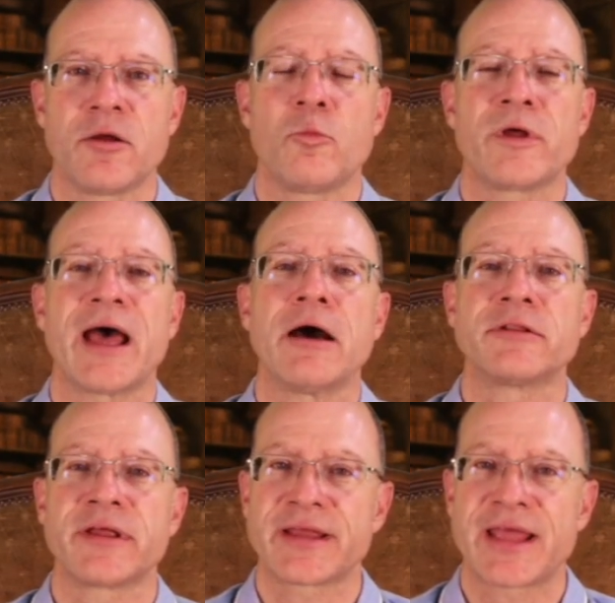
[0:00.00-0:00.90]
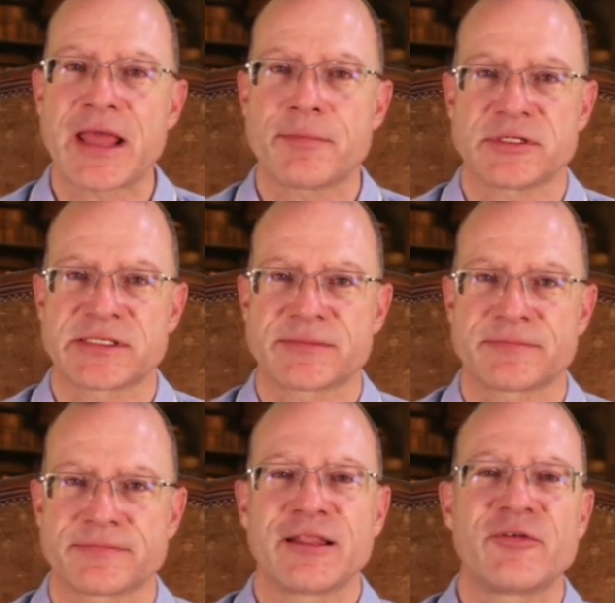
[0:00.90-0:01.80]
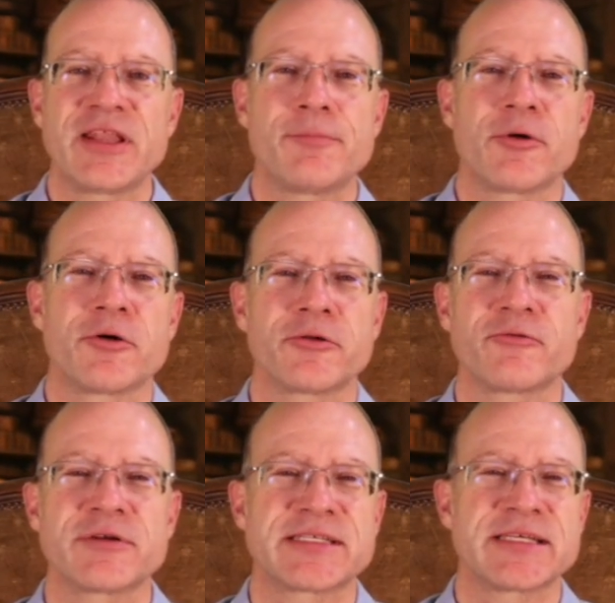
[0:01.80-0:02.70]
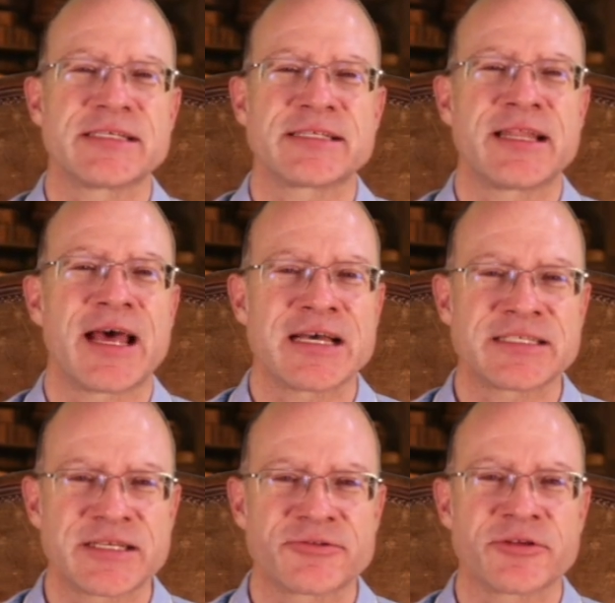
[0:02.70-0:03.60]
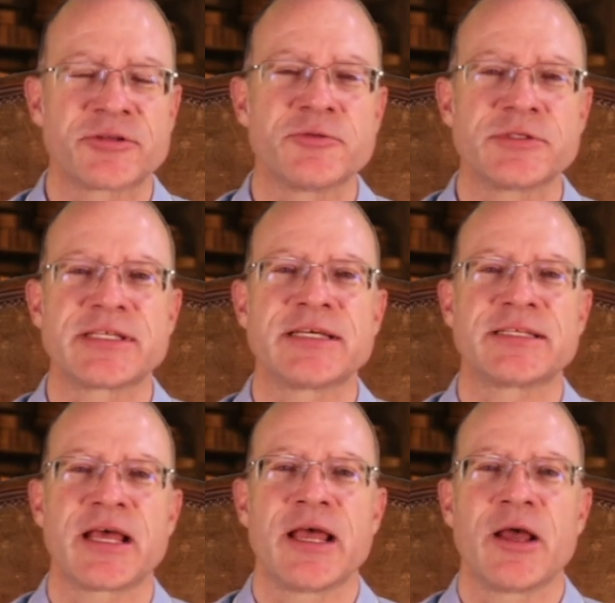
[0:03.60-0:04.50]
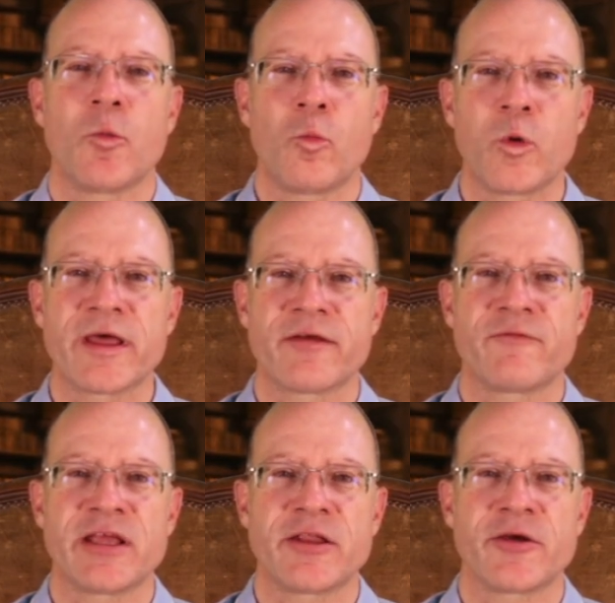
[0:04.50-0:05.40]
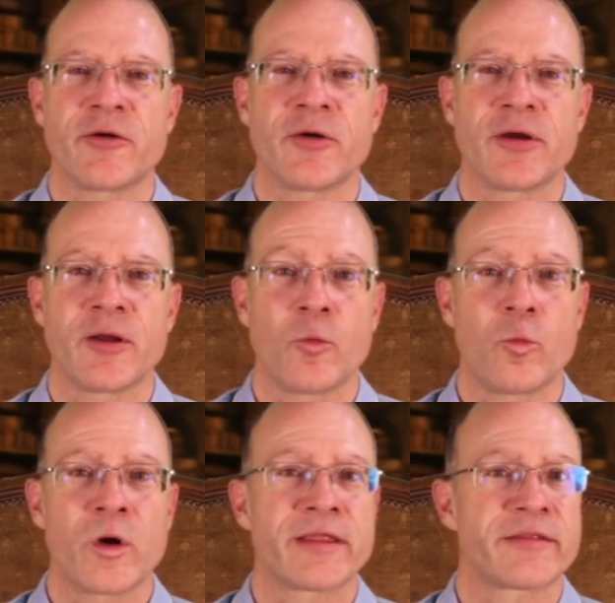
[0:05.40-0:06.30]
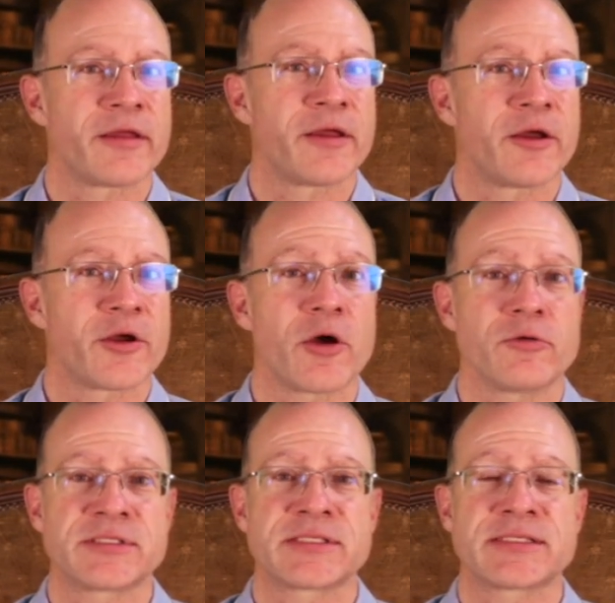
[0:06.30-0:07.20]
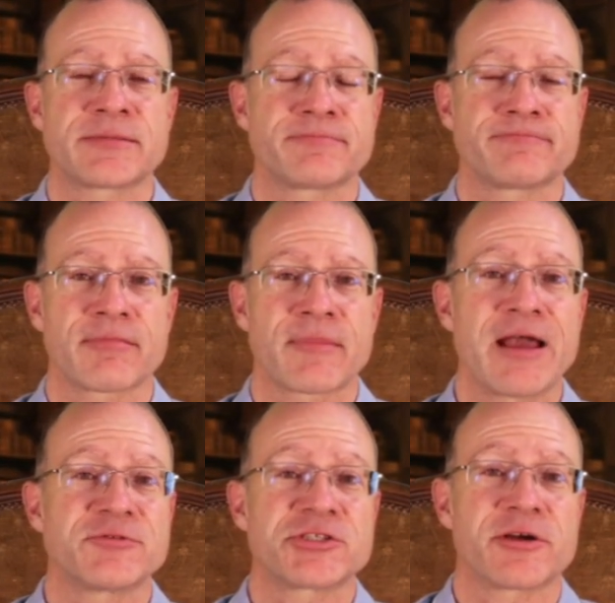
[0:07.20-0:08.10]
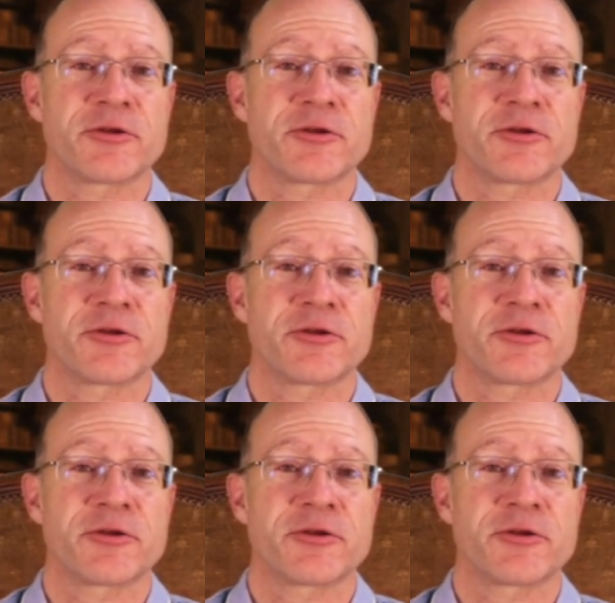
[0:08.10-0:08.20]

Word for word: without cables. Now Filippo couldn't resist and has introduced it with a video with ghosts. Have a short